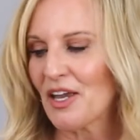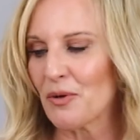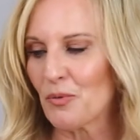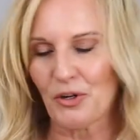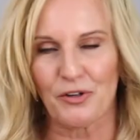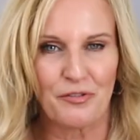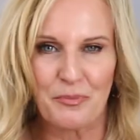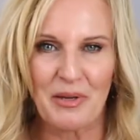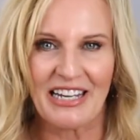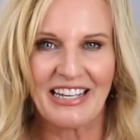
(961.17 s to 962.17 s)
they work for
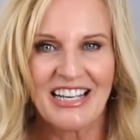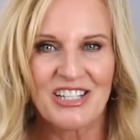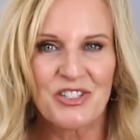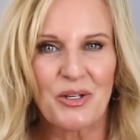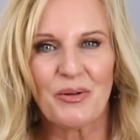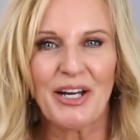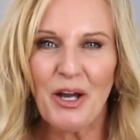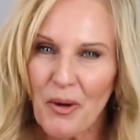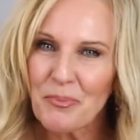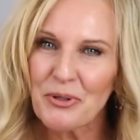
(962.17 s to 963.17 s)
me. So I
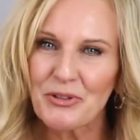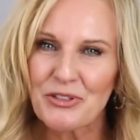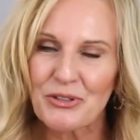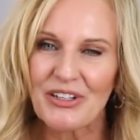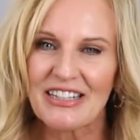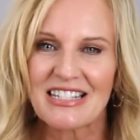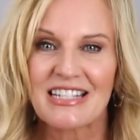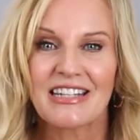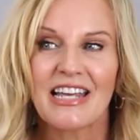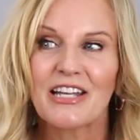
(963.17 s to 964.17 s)
hope you enjoyed this.
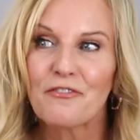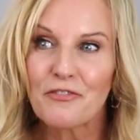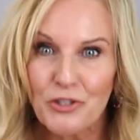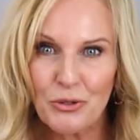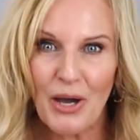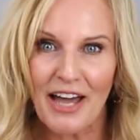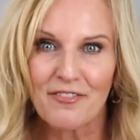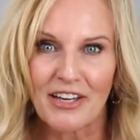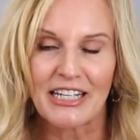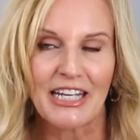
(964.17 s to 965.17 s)
And if you have
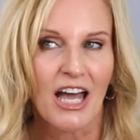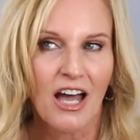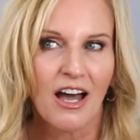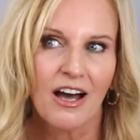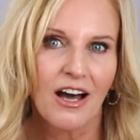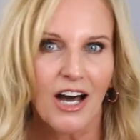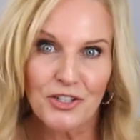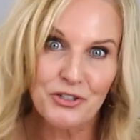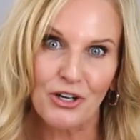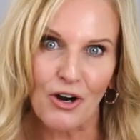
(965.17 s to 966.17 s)
any
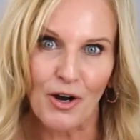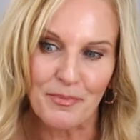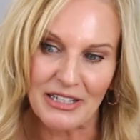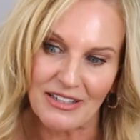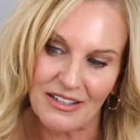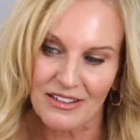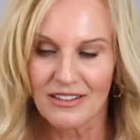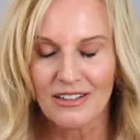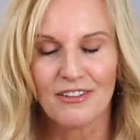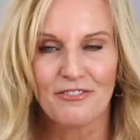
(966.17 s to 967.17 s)
undergarment
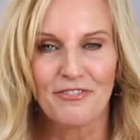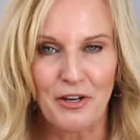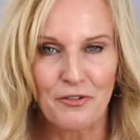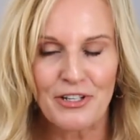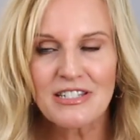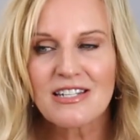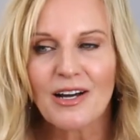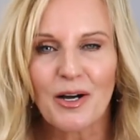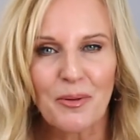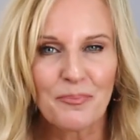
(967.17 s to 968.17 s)
favorites,
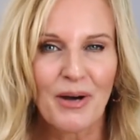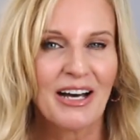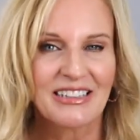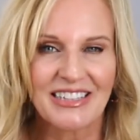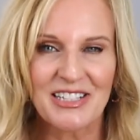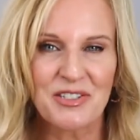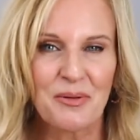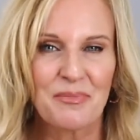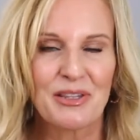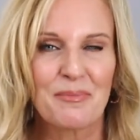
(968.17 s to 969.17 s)
list
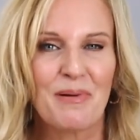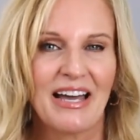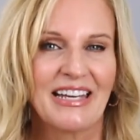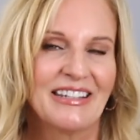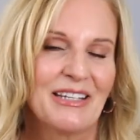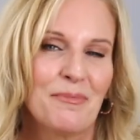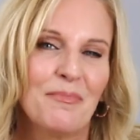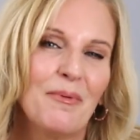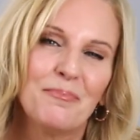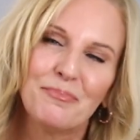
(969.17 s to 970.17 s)
them
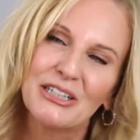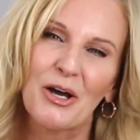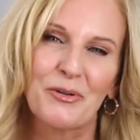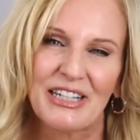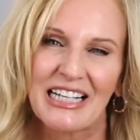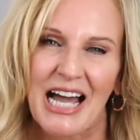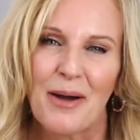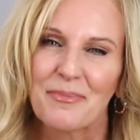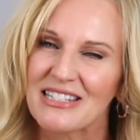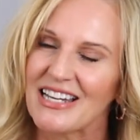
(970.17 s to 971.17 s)
below in the
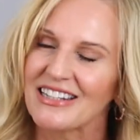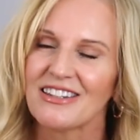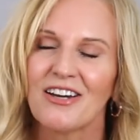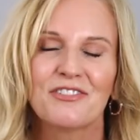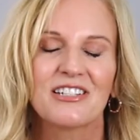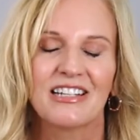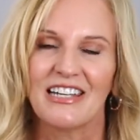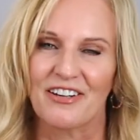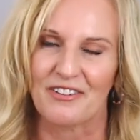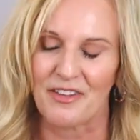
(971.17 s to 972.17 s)
comments. I'd love to hear